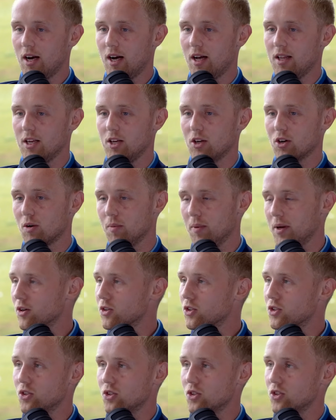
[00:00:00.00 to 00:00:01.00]
and then you'll come in
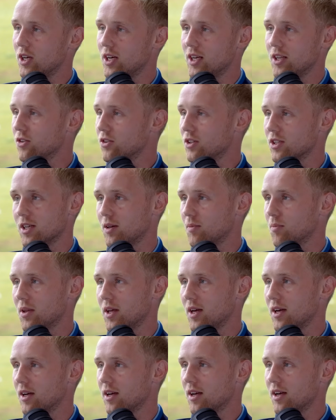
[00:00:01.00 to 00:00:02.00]
on Tuesday and do the same
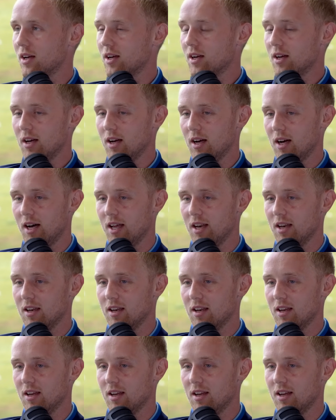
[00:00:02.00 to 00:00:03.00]
thing. And
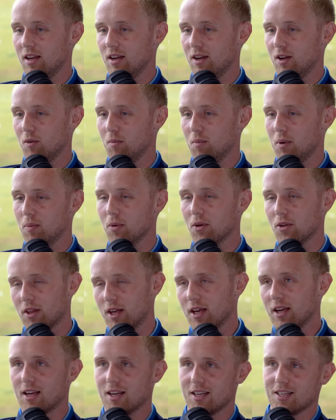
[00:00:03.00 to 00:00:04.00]
people
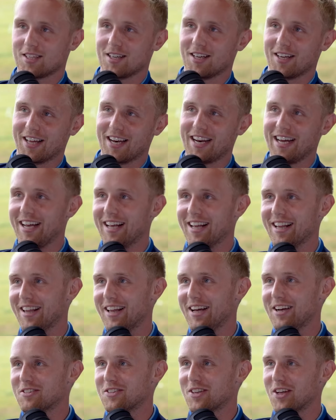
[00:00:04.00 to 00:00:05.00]
think it's a great
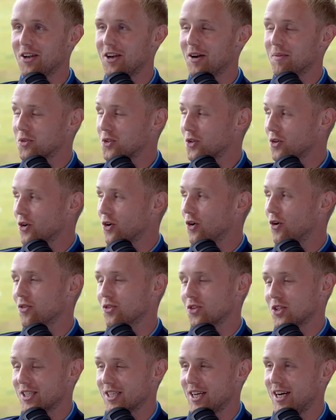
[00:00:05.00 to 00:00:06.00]
lifestyle, and I'm sure
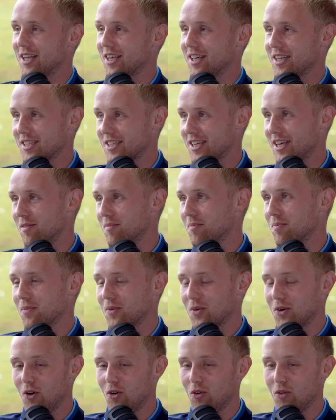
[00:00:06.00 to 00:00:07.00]
golf's exactly the same.
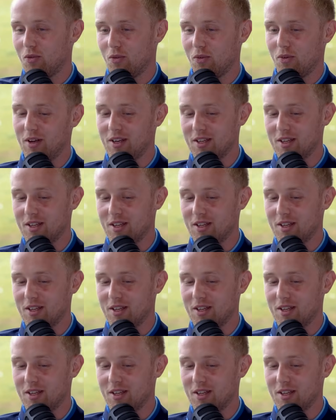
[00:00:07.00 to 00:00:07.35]
Golf,